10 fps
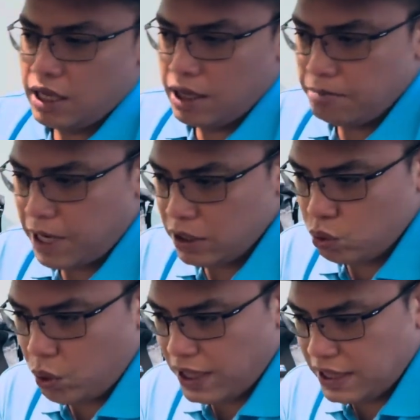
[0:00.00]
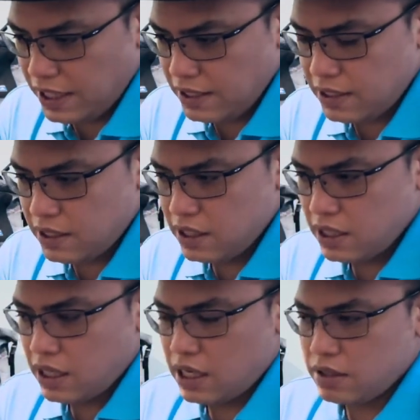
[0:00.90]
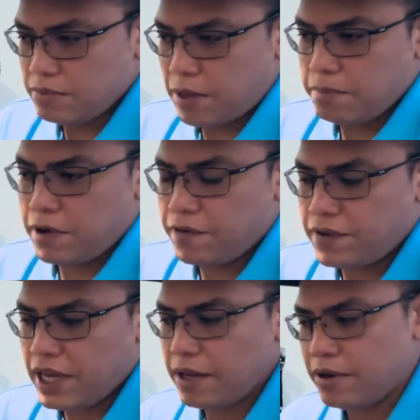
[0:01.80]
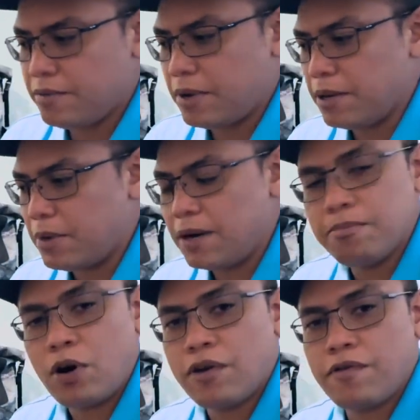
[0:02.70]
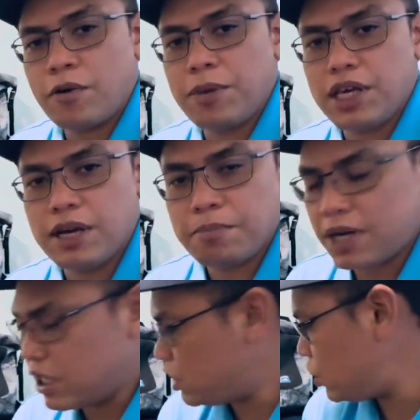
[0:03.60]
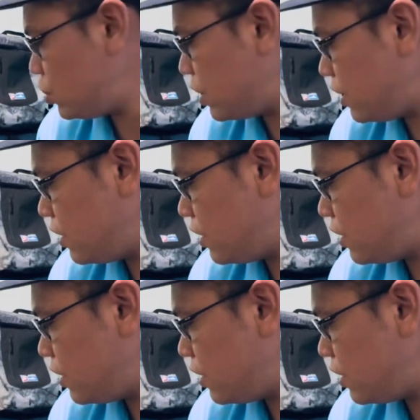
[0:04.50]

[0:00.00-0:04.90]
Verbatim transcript: my 20s, uh, my birthday, my mom bought for me a pelagic shirt.